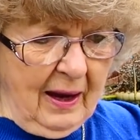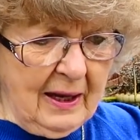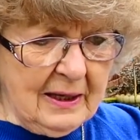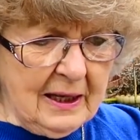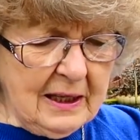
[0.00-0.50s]

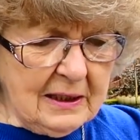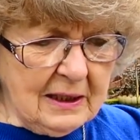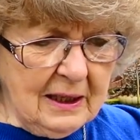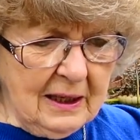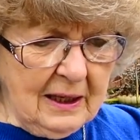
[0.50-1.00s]
And
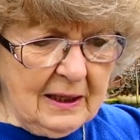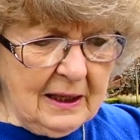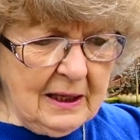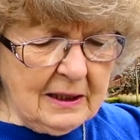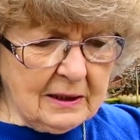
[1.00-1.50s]
he
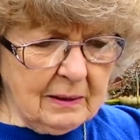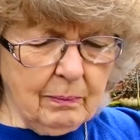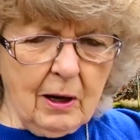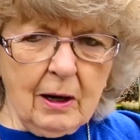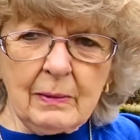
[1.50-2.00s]
said,
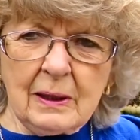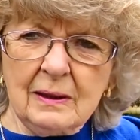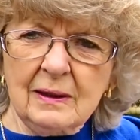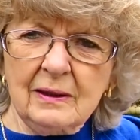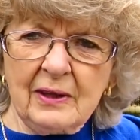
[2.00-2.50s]
Mama,
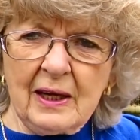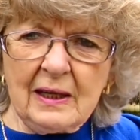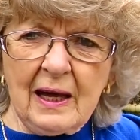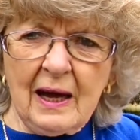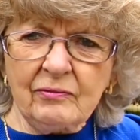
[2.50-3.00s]
they
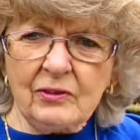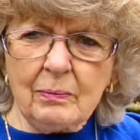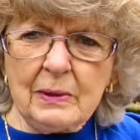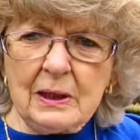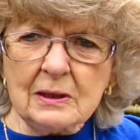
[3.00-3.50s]
laughed
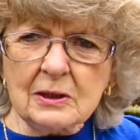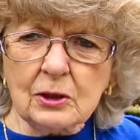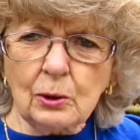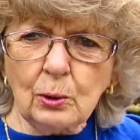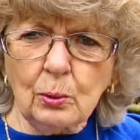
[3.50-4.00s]
at me in
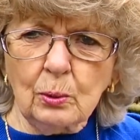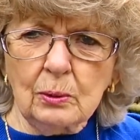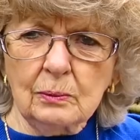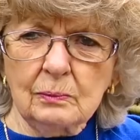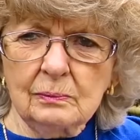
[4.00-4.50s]
school.
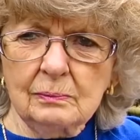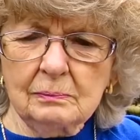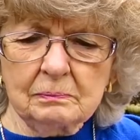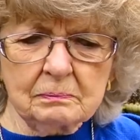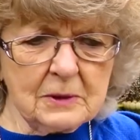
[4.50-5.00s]

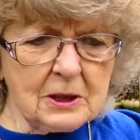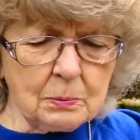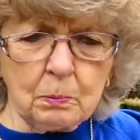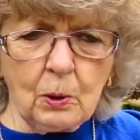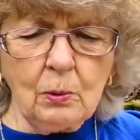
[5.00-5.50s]

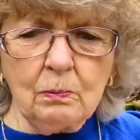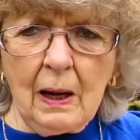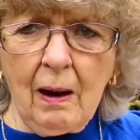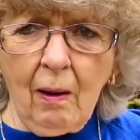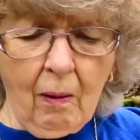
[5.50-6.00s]
Just broke
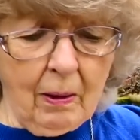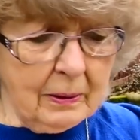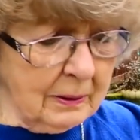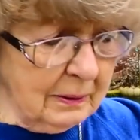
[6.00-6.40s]
my heart.